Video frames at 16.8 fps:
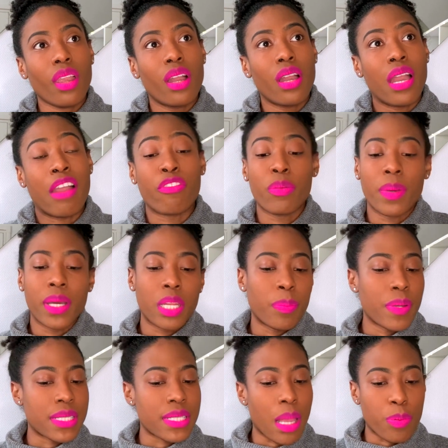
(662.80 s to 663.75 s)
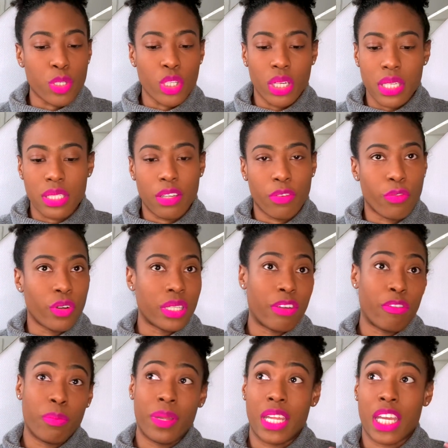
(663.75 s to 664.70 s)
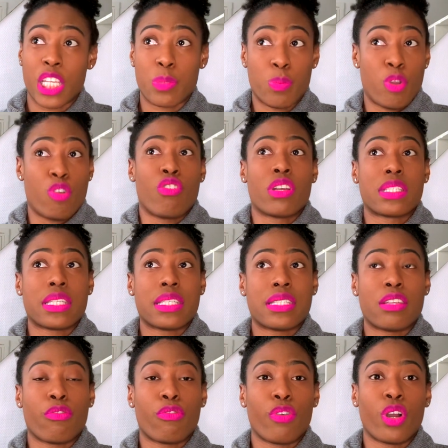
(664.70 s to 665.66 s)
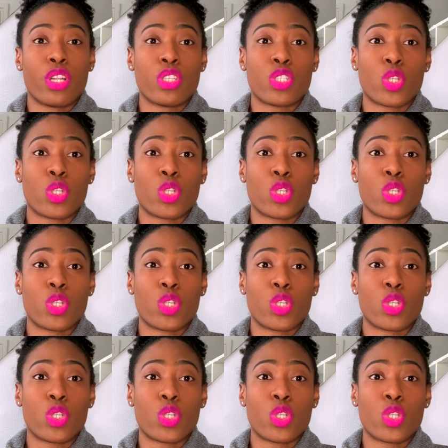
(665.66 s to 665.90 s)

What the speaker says: everybody perception is different, everybody experience is different.